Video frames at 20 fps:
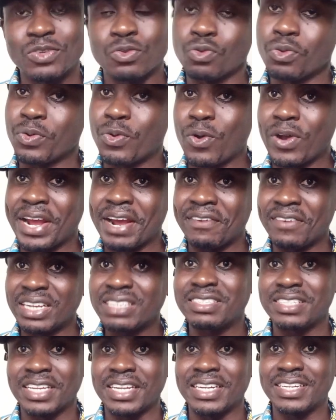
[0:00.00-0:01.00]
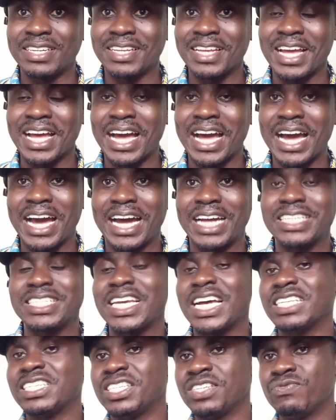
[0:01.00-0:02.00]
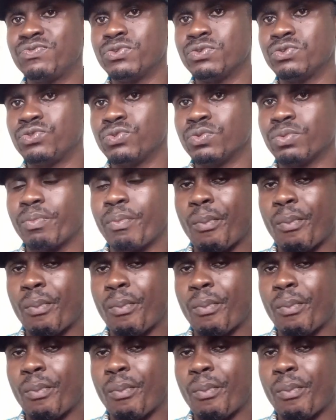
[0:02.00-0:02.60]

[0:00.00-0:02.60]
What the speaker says: So we got arrested at Asinfosu.